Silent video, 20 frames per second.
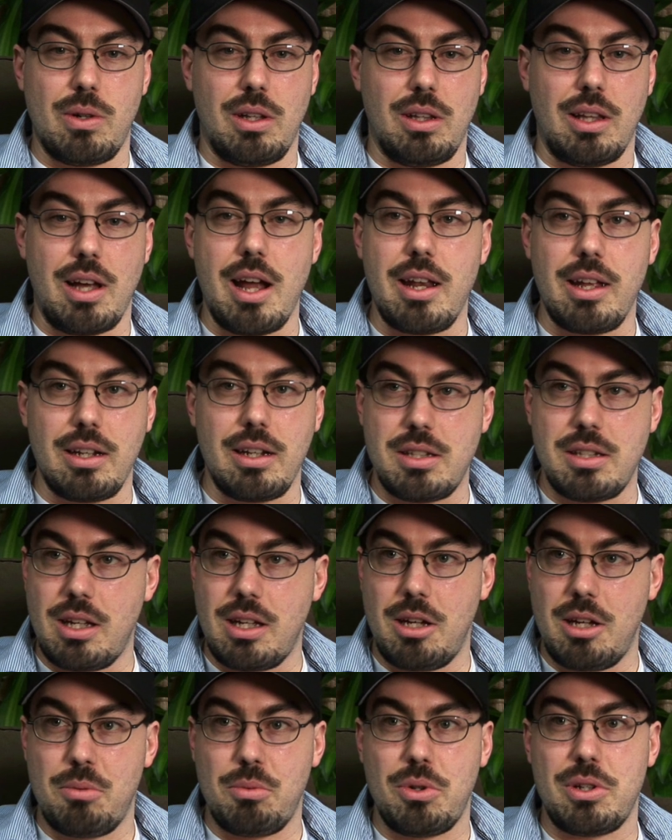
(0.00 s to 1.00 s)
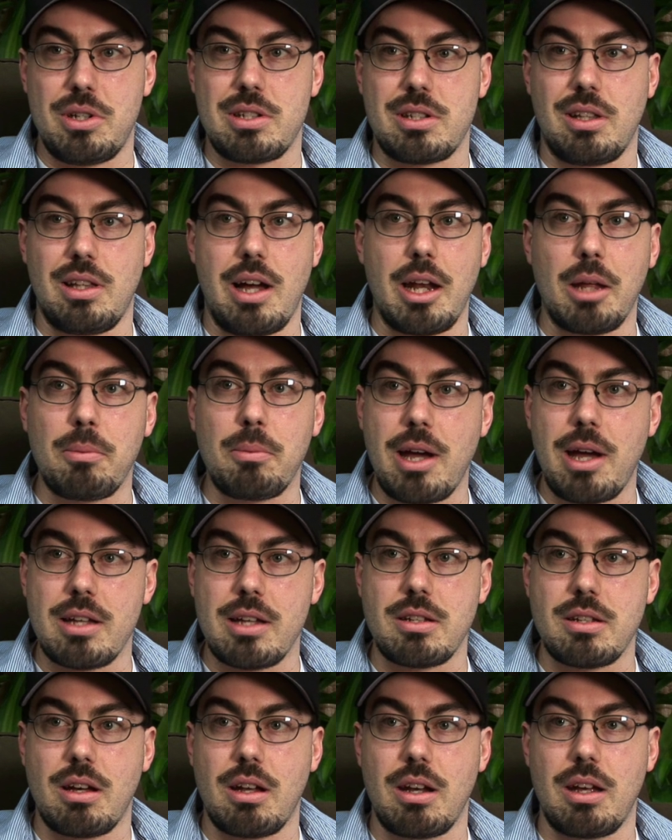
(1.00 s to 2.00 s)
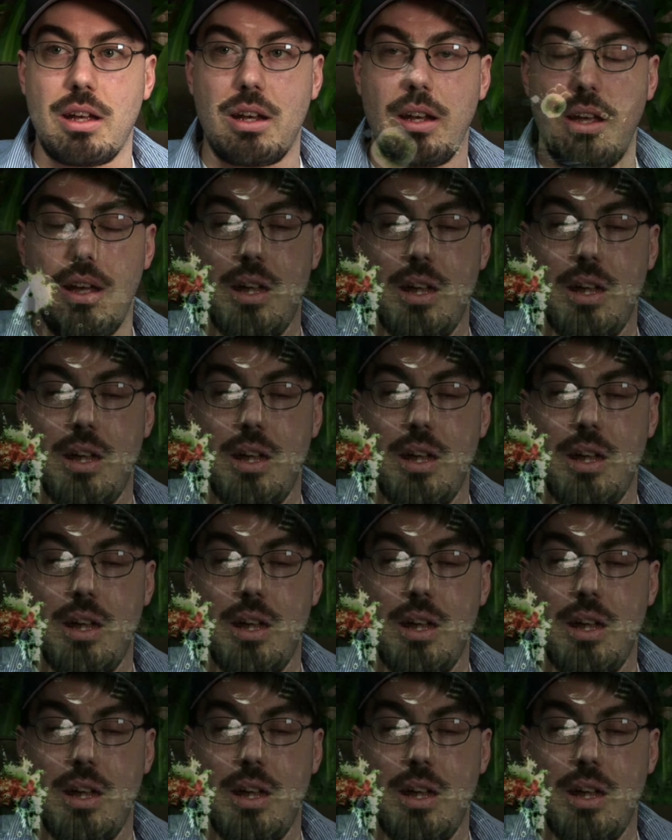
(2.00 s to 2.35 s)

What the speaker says: a lighting team who does a lighting pass on it,